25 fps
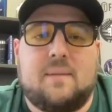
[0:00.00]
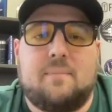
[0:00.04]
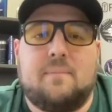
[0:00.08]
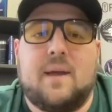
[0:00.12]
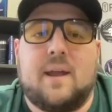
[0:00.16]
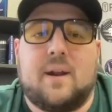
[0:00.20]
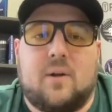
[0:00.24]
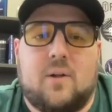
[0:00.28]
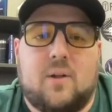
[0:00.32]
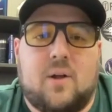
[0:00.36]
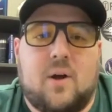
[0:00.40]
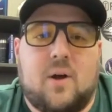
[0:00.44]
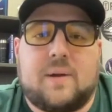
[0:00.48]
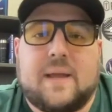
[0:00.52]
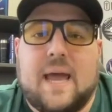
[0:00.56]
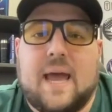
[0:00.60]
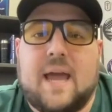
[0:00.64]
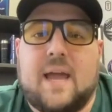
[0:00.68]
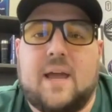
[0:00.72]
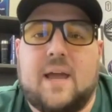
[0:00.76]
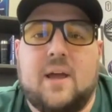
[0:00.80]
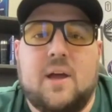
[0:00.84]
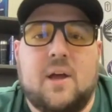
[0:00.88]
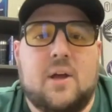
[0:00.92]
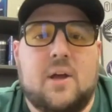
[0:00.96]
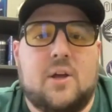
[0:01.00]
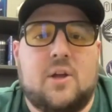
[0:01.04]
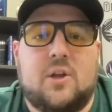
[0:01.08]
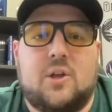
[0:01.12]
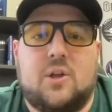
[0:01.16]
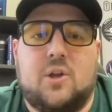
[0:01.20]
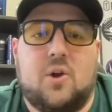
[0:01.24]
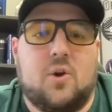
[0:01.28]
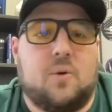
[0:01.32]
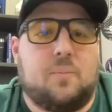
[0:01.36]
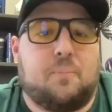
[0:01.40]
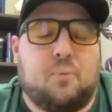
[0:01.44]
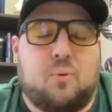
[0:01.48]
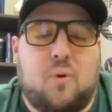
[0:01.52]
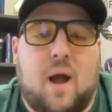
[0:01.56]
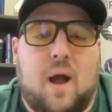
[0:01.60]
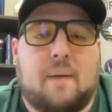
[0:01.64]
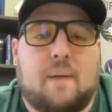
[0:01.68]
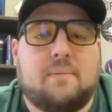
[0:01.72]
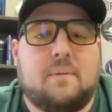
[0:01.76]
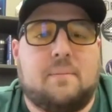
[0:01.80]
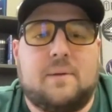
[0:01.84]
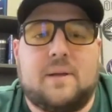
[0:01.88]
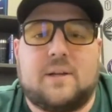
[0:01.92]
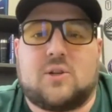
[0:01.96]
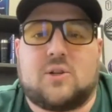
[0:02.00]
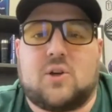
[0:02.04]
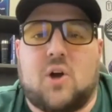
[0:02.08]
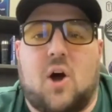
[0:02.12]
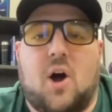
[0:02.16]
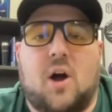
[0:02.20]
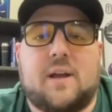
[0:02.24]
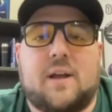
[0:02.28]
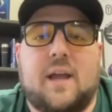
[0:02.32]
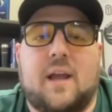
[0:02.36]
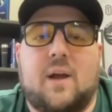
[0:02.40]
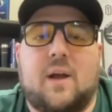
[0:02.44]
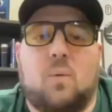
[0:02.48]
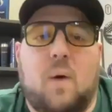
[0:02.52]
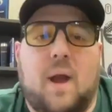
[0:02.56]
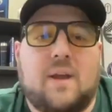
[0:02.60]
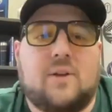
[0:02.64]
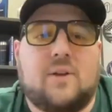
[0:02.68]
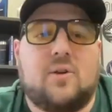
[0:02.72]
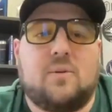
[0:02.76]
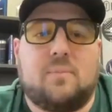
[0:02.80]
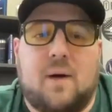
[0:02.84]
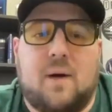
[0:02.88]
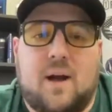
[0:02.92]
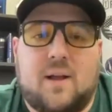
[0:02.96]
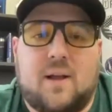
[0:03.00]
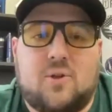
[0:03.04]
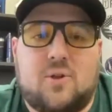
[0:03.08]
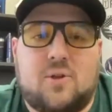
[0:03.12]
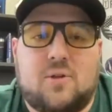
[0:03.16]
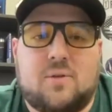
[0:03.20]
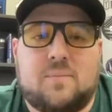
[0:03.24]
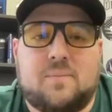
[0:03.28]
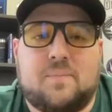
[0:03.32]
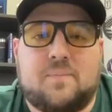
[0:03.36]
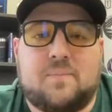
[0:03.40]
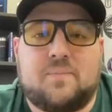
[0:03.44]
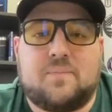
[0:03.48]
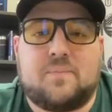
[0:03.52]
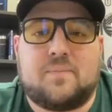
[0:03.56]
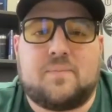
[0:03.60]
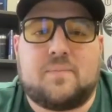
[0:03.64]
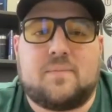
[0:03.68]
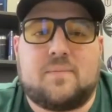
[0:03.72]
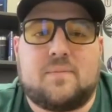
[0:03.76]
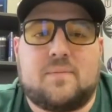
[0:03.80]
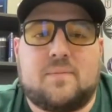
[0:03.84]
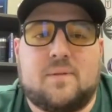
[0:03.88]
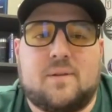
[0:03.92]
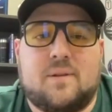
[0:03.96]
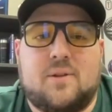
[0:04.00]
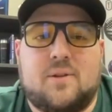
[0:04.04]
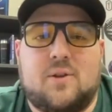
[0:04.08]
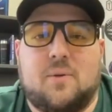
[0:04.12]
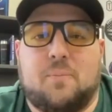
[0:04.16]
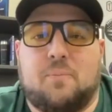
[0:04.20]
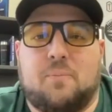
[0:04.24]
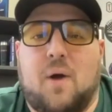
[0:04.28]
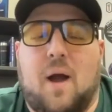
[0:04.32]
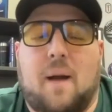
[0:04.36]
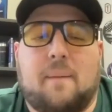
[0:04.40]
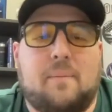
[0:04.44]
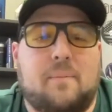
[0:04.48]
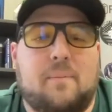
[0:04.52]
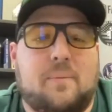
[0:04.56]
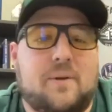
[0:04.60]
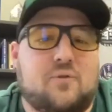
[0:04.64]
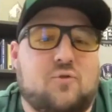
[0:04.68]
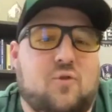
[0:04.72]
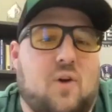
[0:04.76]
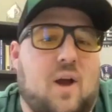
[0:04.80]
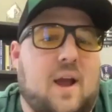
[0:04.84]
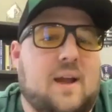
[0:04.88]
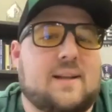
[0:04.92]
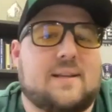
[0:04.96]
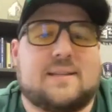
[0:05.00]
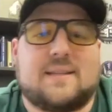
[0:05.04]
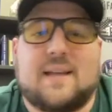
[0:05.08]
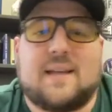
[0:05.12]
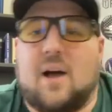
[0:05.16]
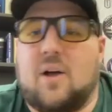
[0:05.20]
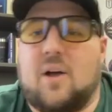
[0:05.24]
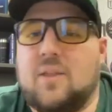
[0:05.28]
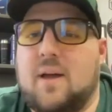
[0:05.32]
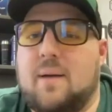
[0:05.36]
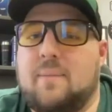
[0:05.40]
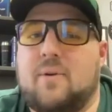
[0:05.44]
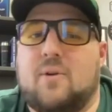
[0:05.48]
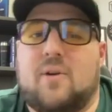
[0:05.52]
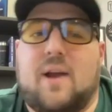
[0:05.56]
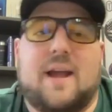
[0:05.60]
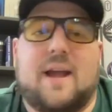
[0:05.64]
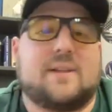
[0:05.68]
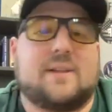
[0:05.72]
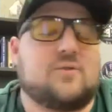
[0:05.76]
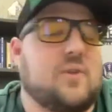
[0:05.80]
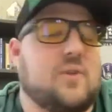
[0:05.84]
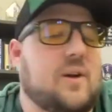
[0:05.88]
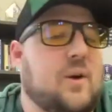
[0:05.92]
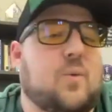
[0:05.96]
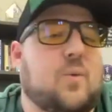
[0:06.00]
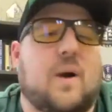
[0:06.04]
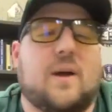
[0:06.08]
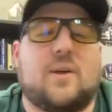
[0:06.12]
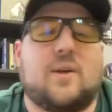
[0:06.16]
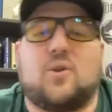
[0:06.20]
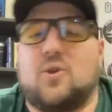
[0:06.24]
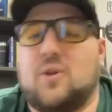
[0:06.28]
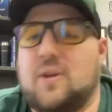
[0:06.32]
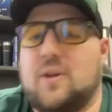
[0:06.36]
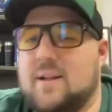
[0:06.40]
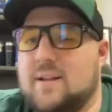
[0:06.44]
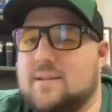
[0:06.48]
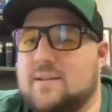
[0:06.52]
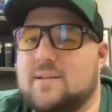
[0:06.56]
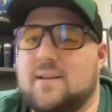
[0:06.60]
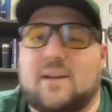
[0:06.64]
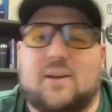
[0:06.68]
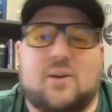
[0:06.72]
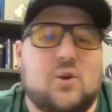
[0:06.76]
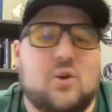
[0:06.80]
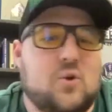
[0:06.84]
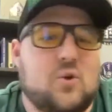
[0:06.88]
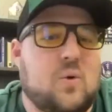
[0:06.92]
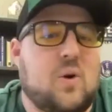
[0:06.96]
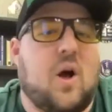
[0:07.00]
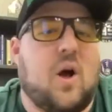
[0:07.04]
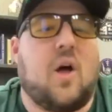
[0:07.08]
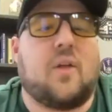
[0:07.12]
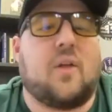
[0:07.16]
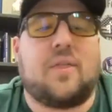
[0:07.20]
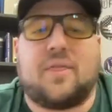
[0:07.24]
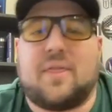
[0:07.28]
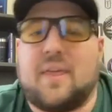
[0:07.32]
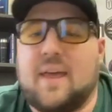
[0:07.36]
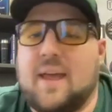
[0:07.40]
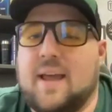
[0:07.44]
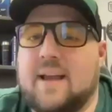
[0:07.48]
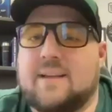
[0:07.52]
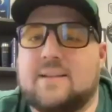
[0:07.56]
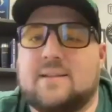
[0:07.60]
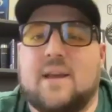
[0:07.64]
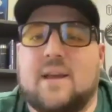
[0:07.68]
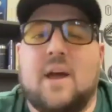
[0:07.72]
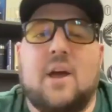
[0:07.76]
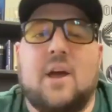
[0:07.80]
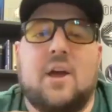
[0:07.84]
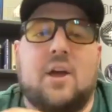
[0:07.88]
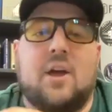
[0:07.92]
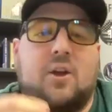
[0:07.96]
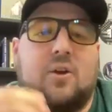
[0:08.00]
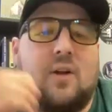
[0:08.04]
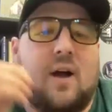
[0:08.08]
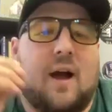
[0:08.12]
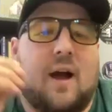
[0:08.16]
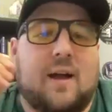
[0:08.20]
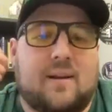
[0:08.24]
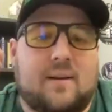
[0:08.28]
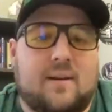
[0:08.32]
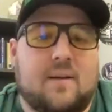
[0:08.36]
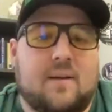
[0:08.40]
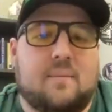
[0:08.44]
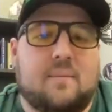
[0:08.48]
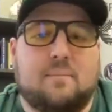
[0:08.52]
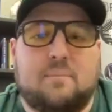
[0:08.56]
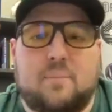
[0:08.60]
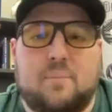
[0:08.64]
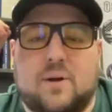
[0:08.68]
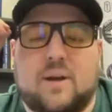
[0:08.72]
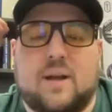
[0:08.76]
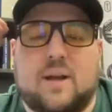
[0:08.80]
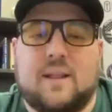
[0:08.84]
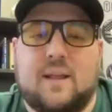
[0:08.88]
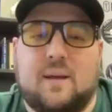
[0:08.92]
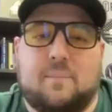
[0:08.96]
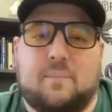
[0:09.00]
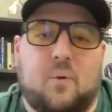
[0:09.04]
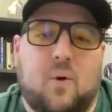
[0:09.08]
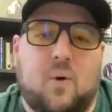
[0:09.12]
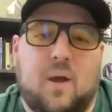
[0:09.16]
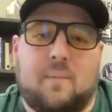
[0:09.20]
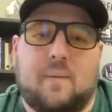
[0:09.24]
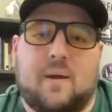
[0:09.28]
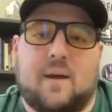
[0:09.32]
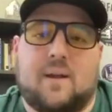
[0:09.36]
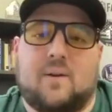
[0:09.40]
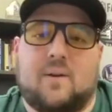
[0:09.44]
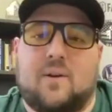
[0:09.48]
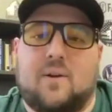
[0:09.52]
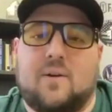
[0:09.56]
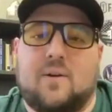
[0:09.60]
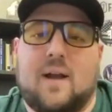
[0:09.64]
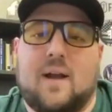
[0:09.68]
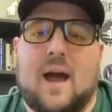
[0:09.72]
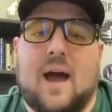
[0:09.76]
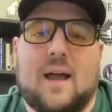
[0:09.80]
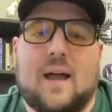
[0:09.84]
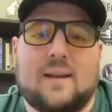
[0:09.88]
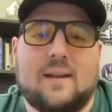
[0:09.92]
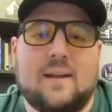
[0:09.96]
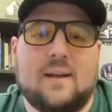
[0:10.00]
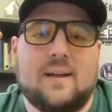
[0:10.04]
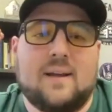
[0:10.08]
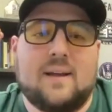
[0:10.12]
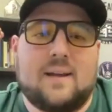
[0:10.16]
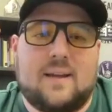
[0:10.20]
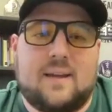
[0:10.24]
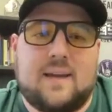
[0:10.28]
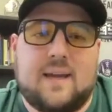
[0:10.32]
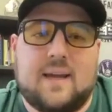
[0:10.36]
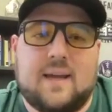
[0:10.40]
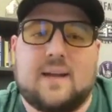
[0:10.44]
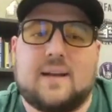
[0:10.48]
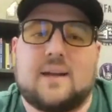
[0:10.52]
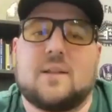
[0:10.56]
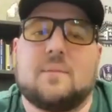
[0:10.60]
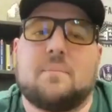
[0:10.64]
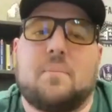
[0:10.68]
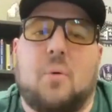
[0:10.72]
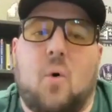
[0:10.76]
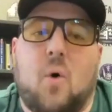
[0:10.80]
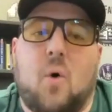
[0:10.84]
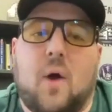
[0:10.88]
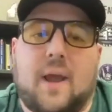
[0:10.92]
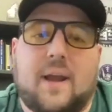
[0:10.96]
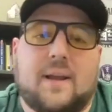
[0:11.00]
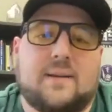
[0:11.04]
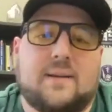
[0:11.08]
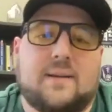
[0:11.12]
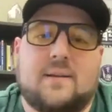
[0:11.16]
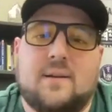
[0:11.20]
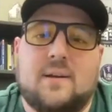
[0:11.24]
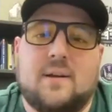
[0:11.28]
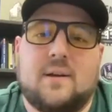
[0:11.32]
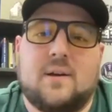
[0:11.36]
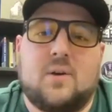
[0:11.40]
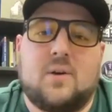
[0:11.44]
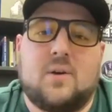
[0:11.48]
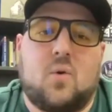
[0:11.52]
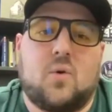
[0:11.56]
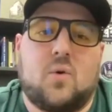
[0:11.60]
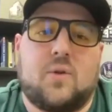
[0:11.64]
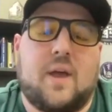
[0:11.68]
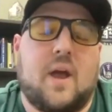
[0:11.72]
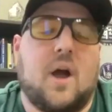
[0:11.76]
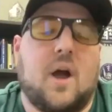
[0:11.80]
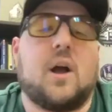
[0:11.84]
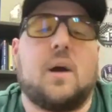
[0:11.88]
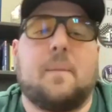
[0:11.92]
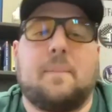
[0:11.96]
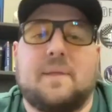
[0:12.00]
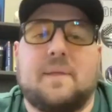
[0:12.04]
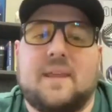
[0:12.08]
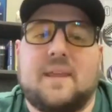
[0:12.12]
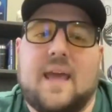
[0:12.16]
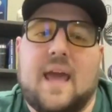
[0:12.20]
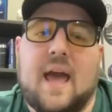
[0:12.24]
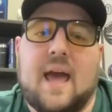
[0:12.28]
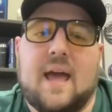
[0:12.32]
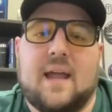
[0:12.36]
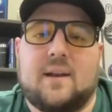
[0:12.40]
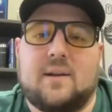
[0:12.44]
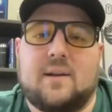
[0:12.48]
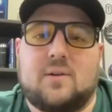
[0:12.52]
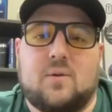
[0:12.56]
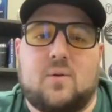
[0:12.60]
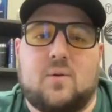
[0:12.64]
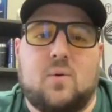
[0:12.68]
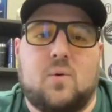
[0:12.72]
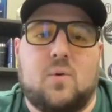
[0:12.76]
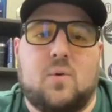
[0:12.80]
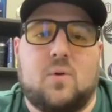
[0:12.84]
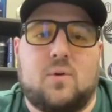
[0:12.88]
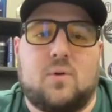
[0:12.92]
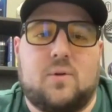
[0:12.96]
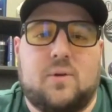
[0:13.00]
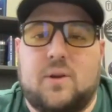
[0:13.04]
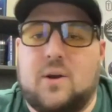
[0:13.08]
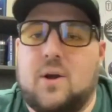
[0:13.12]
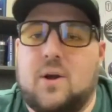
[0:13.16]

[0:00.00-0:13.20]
middle. Okay, you're probably talking way too much. You're probably trying to sell them. You're answering questions. Like, you're doing all the things. You're not booking the appointment, or you're not getting to the point. Or they hung up at the end, or,